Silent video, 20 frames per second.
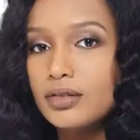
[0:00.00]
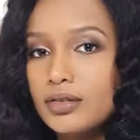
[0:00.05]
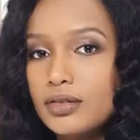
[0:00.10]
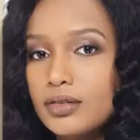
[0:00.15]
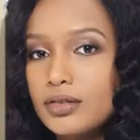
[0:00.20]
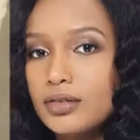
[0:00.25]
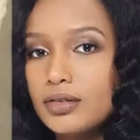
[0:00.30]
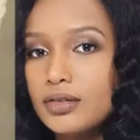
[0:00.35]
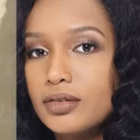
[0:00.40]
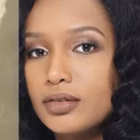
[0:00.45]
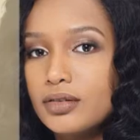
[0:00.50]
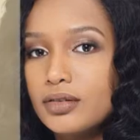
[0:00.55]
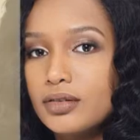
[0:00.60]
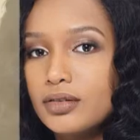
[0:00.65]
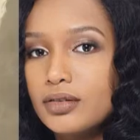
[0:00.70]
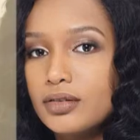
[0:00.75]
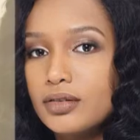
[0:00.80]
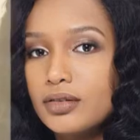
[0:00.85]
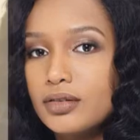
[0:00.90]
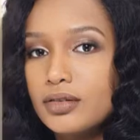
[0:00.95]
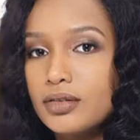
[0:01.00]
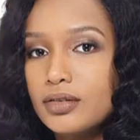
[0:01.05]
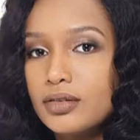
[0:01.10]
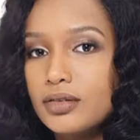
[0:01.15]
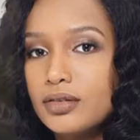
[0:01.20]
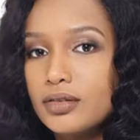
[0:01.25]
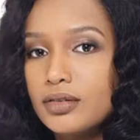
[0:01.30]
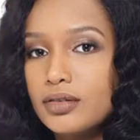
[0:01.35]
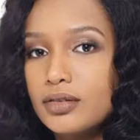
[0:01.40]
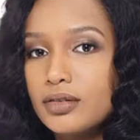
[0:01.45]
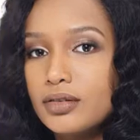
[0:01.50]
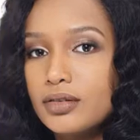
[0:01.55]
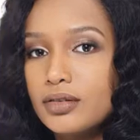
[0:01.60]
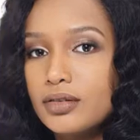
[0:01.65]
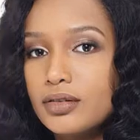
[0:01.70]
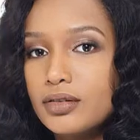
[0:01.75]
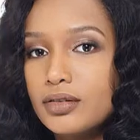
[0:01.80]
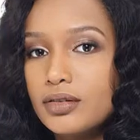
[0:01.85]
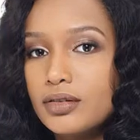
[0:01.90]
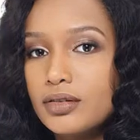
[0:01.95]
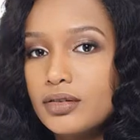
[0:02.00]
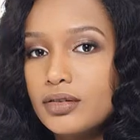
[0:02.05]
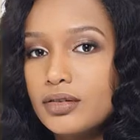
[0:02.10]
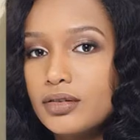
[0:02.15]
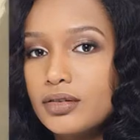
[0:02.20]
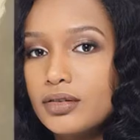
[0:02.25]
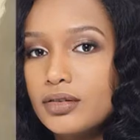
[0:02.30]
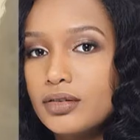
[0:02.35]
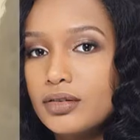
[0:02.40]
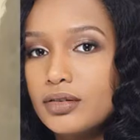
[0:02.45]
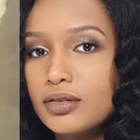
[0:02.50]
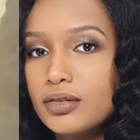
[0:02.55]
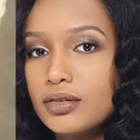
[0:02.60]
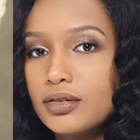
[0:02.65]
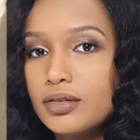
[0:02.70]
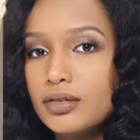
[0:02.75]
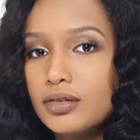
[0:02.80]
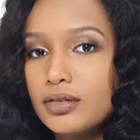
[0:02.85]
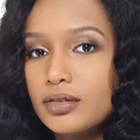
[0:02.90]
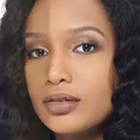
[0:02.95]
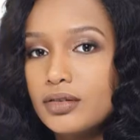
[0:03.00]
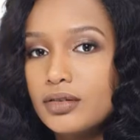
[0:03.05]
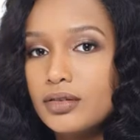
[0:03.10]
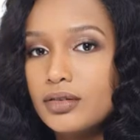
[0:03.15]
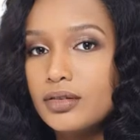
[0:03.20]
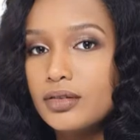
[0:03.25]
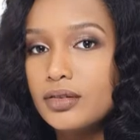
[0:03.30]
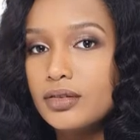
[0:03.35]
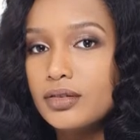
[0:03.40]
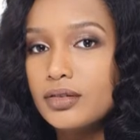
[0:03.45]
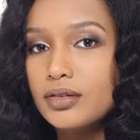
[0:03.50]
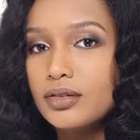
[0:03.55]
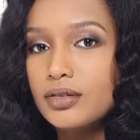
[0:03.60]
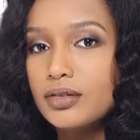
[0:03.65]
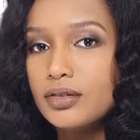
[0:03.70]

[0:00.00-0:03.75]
No one is speaking in this clip.